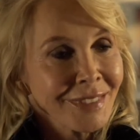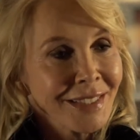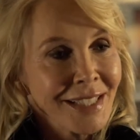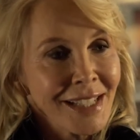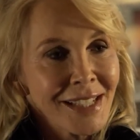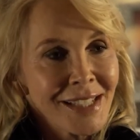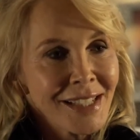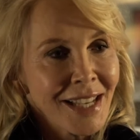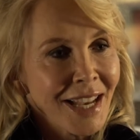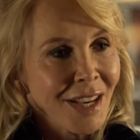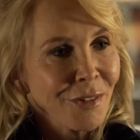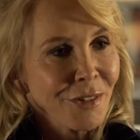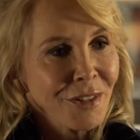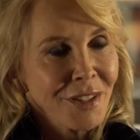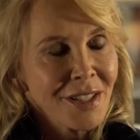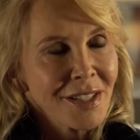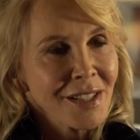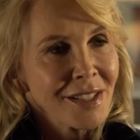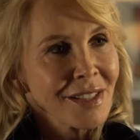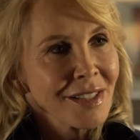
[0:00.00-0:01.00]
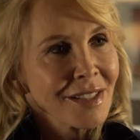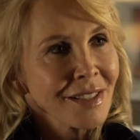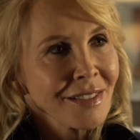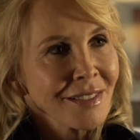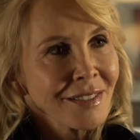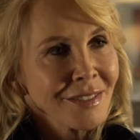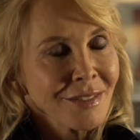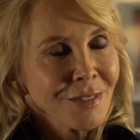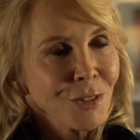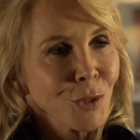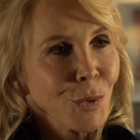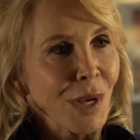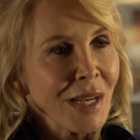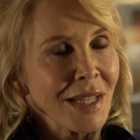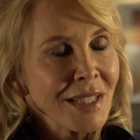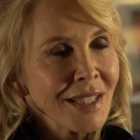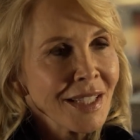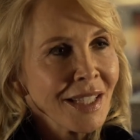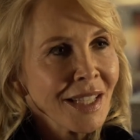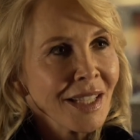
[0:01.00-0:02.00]
since I was
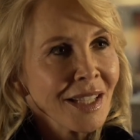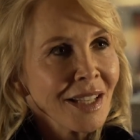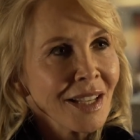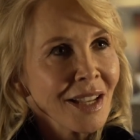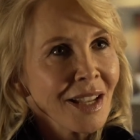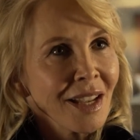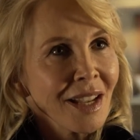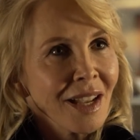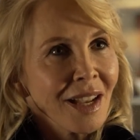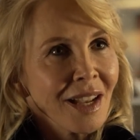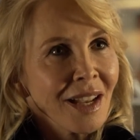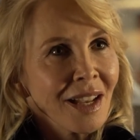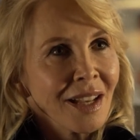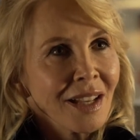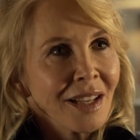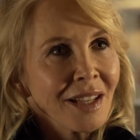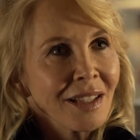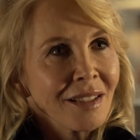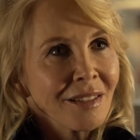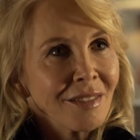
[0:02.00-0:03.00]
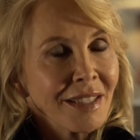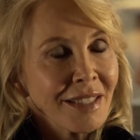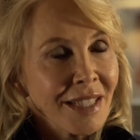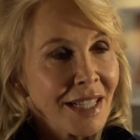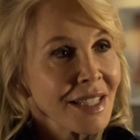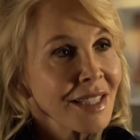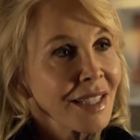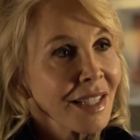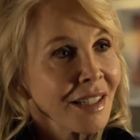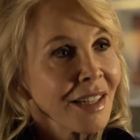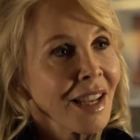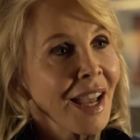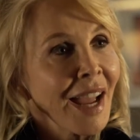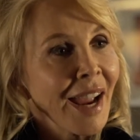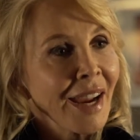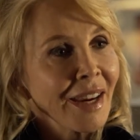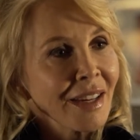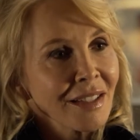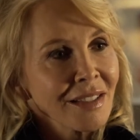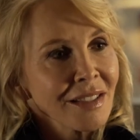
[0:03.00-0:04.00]
20, and I still
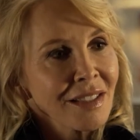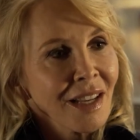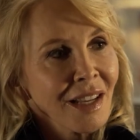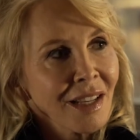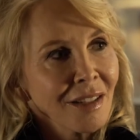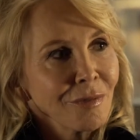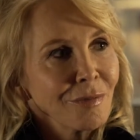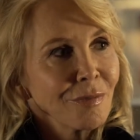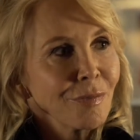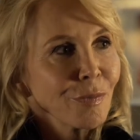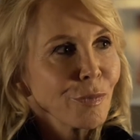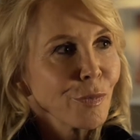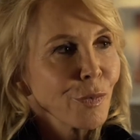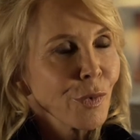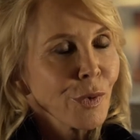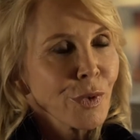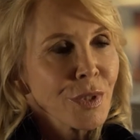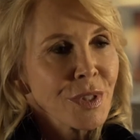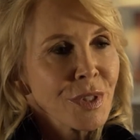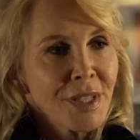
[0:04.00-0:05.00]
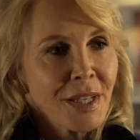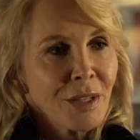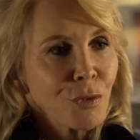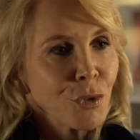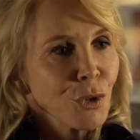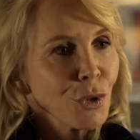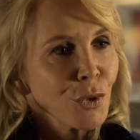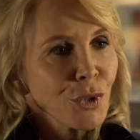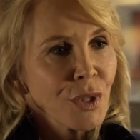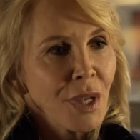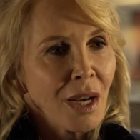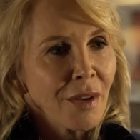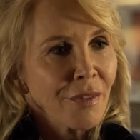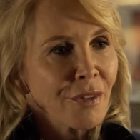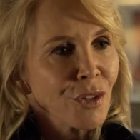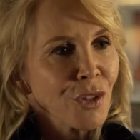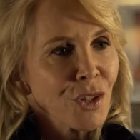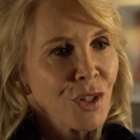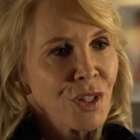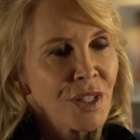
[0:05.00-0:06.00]
act. I was in 2
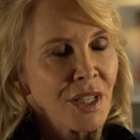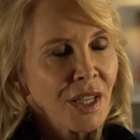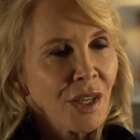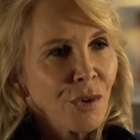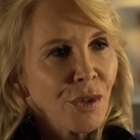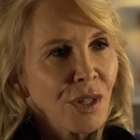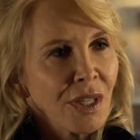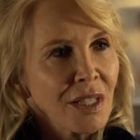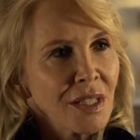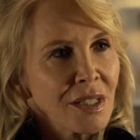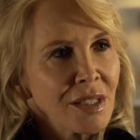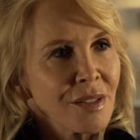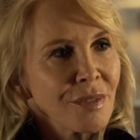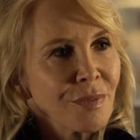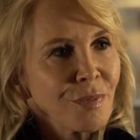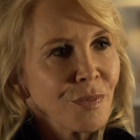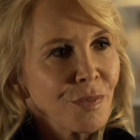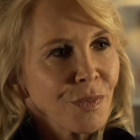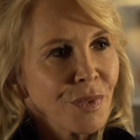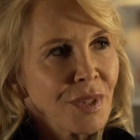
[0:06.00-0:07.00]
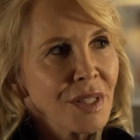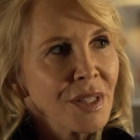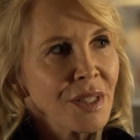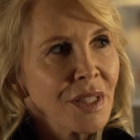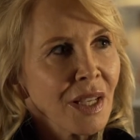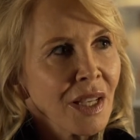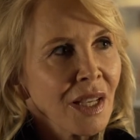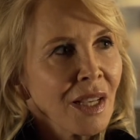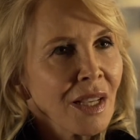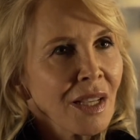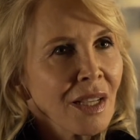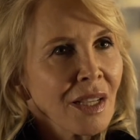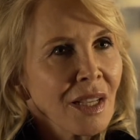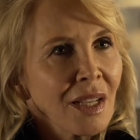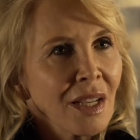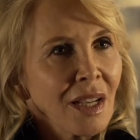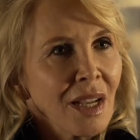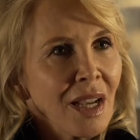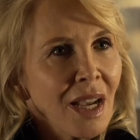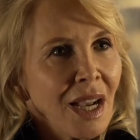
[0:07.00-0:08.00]
television series this year.
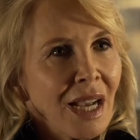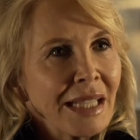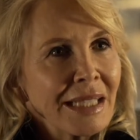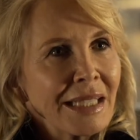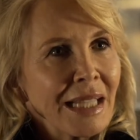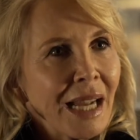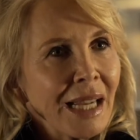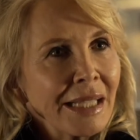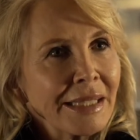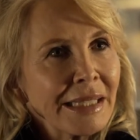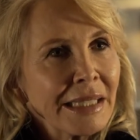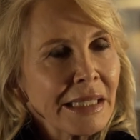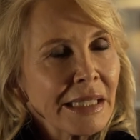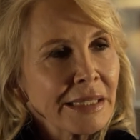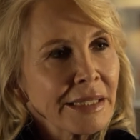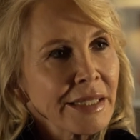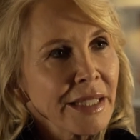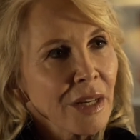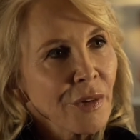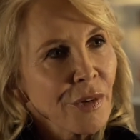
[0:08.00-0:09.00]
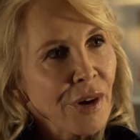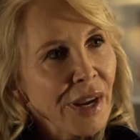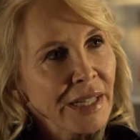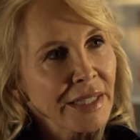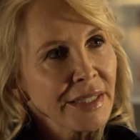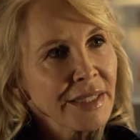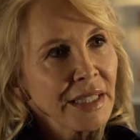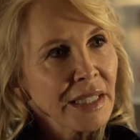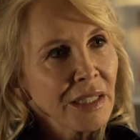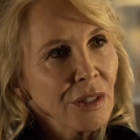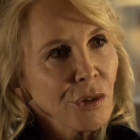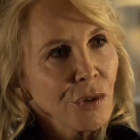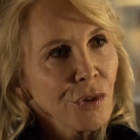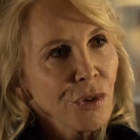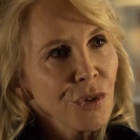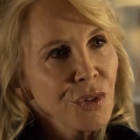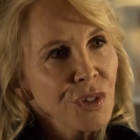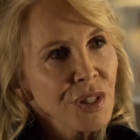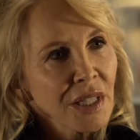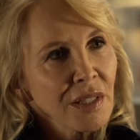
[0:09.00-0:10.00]
And I think directing, you're
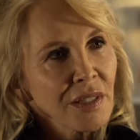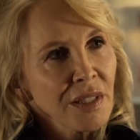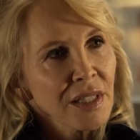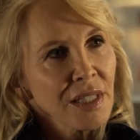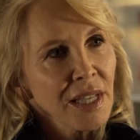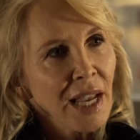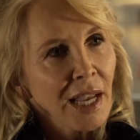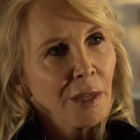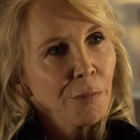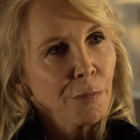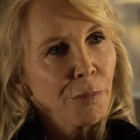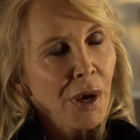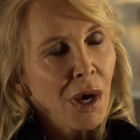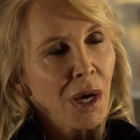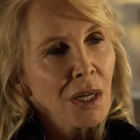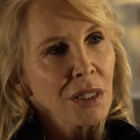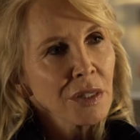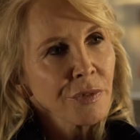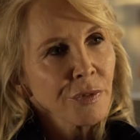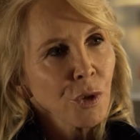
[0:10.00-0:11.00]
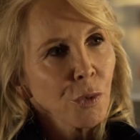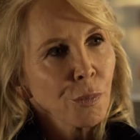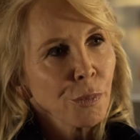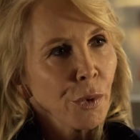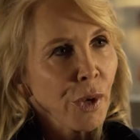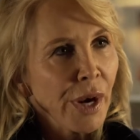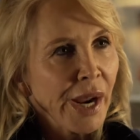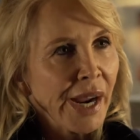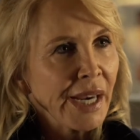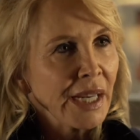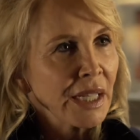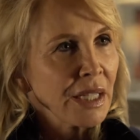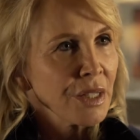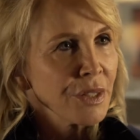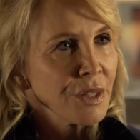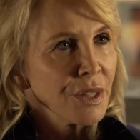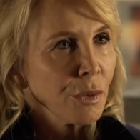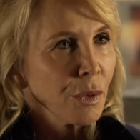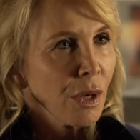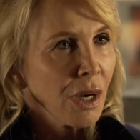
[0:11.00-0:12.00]
using the same part of your brain
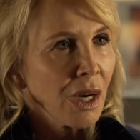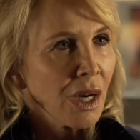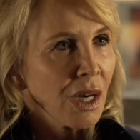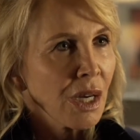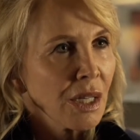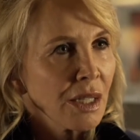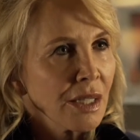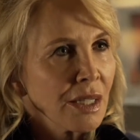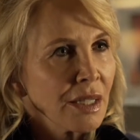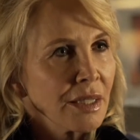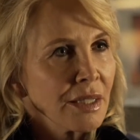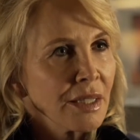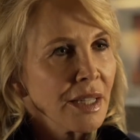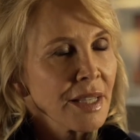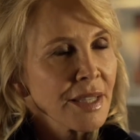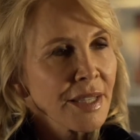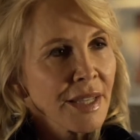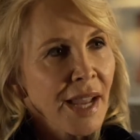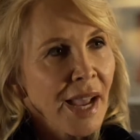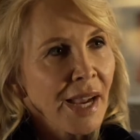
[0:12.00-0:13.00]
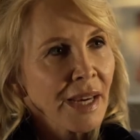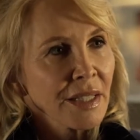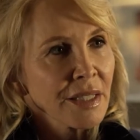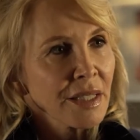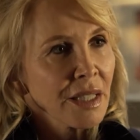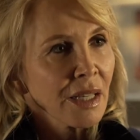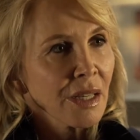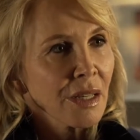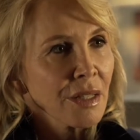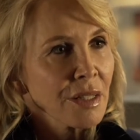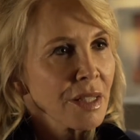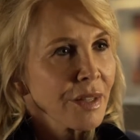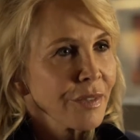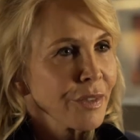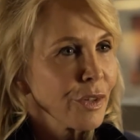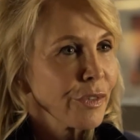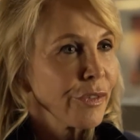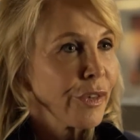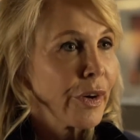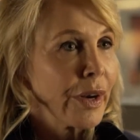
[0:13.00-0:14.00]
as you are as an actor. It's a
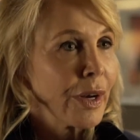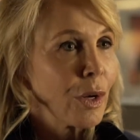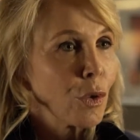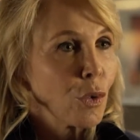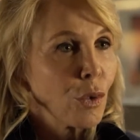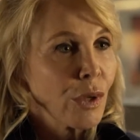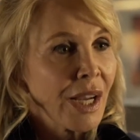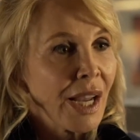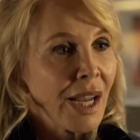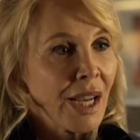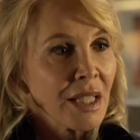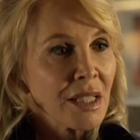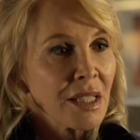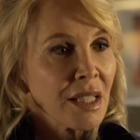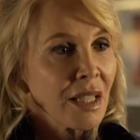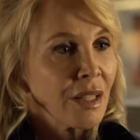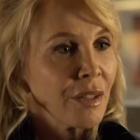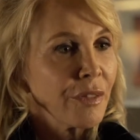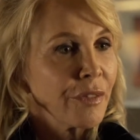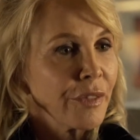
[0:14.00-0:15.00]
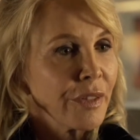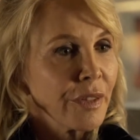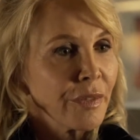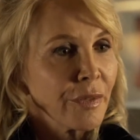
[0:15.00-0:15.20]
sort of very creative,